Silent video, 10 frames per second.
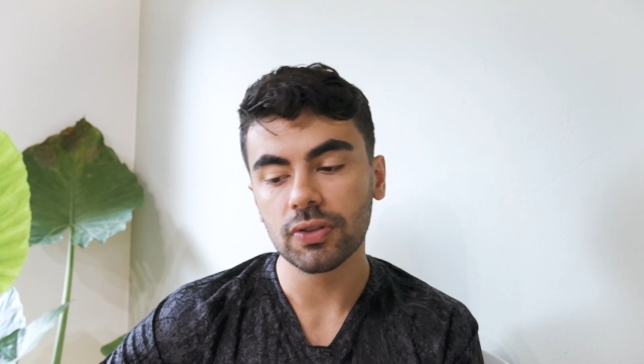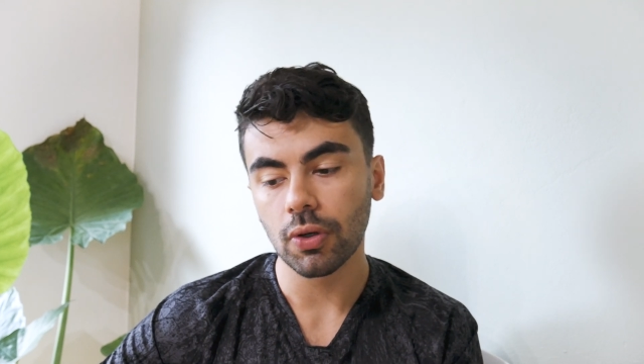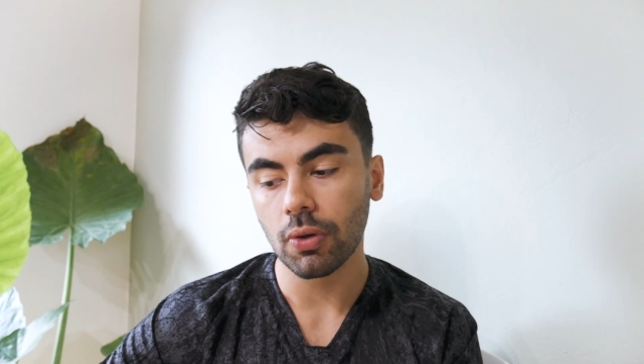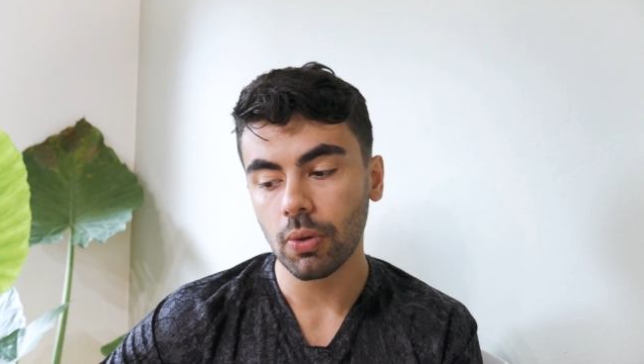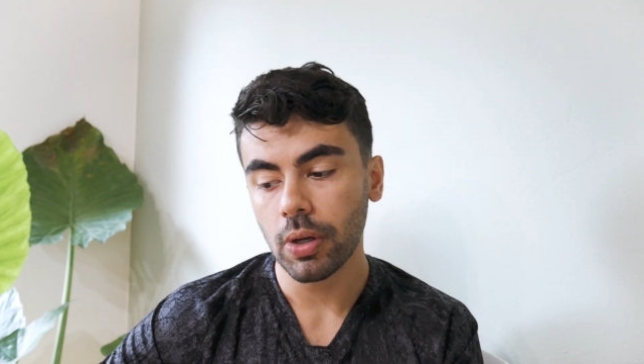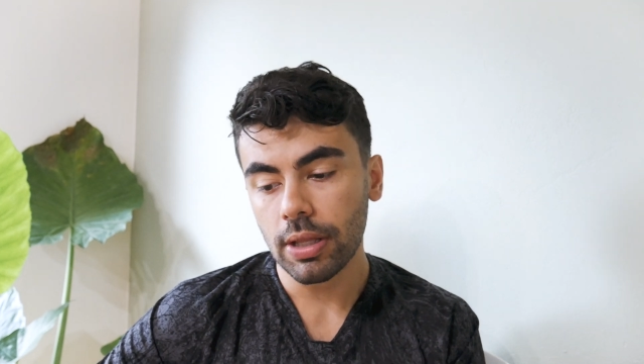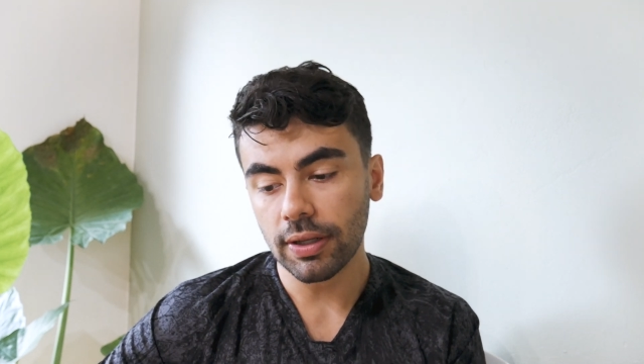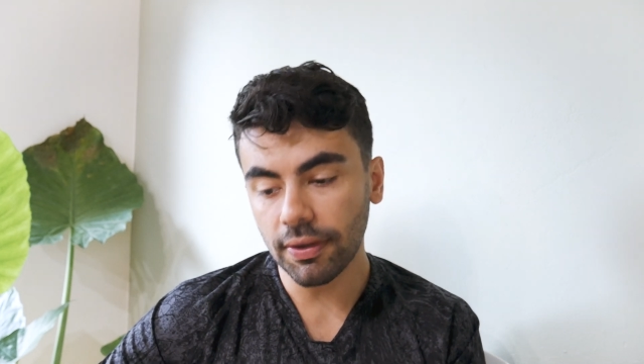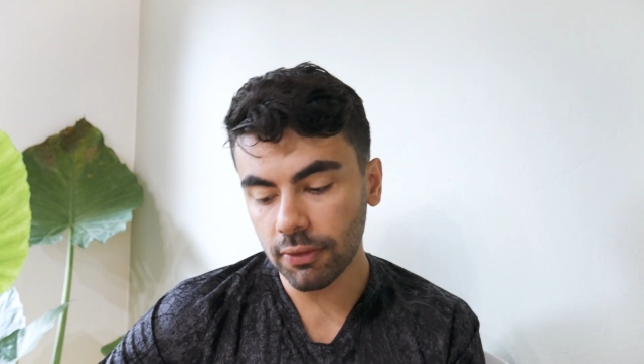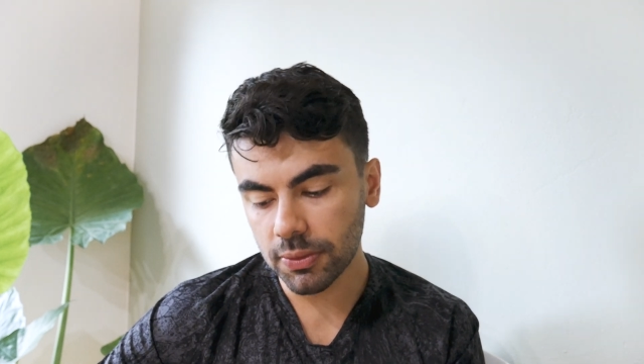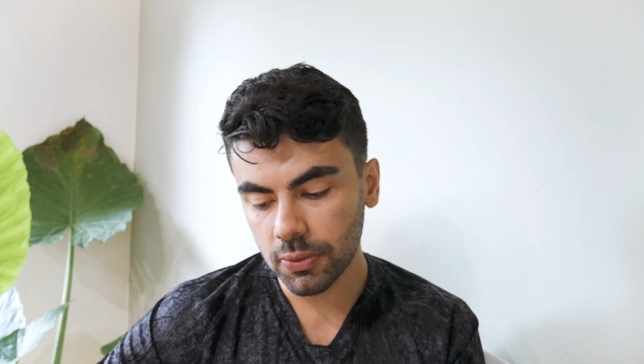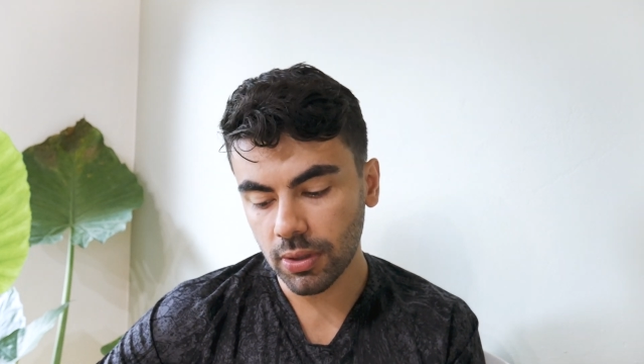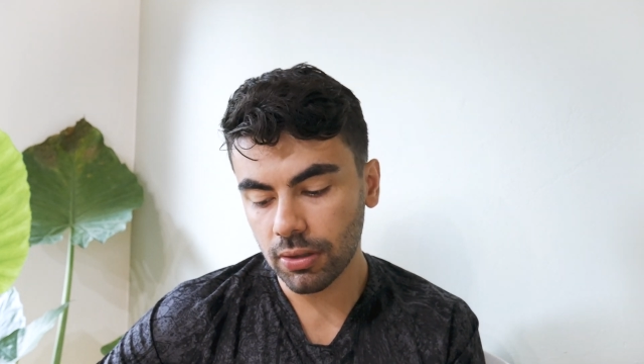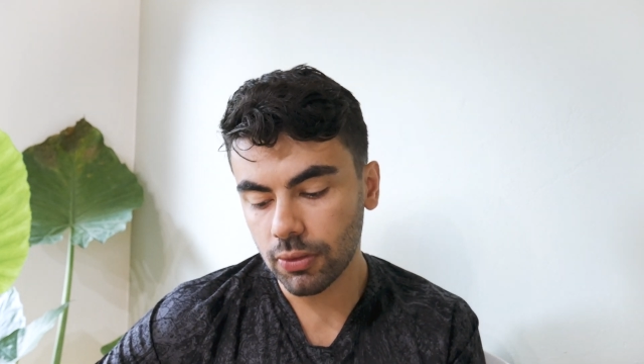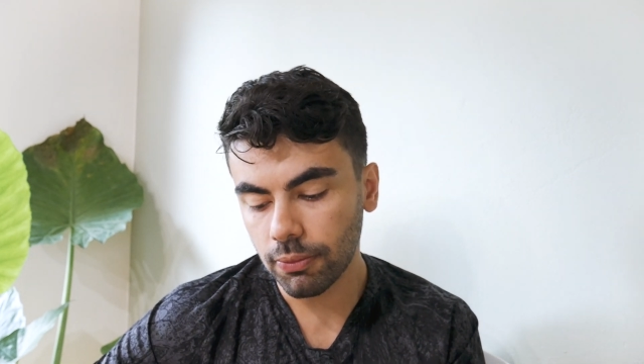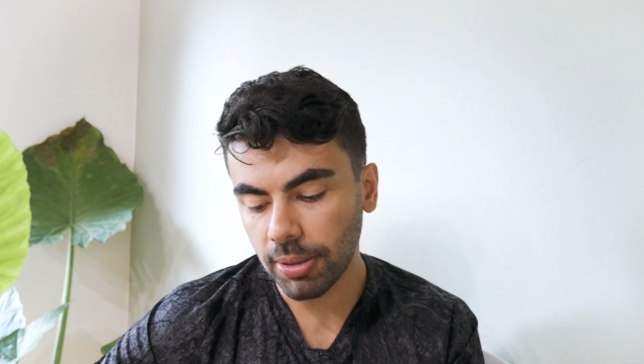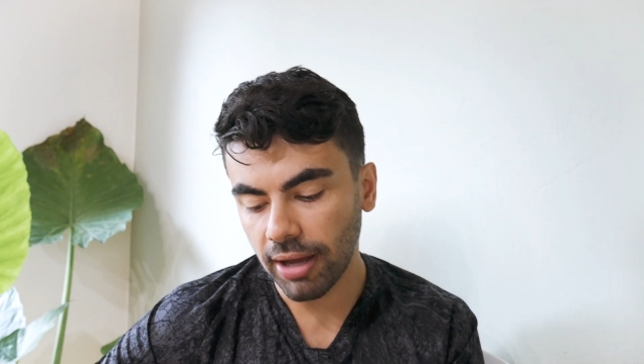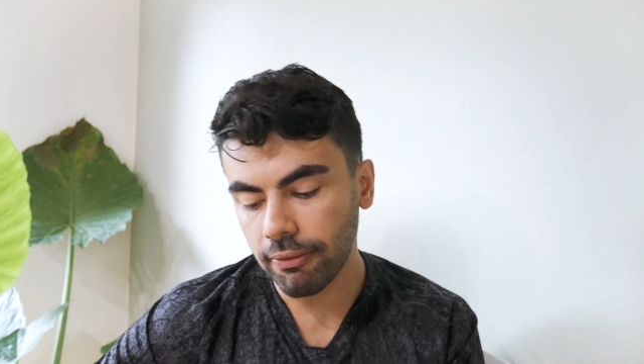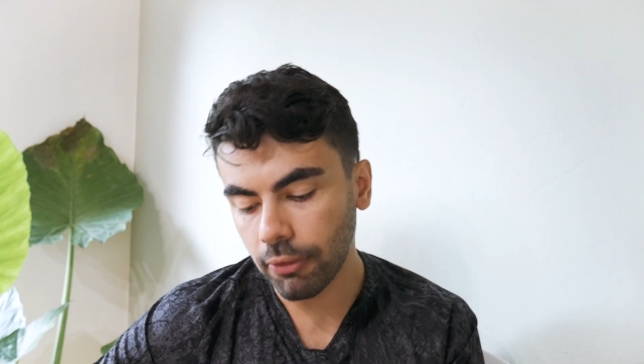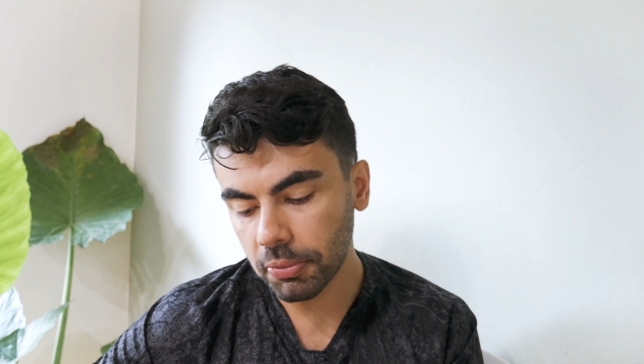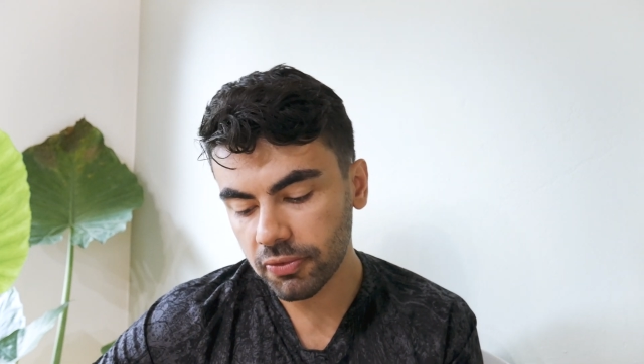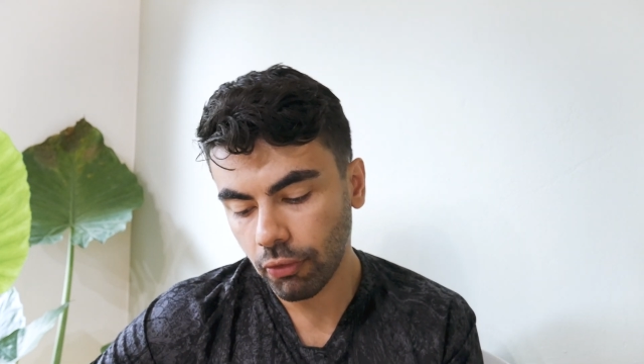So the difference between the two platforms,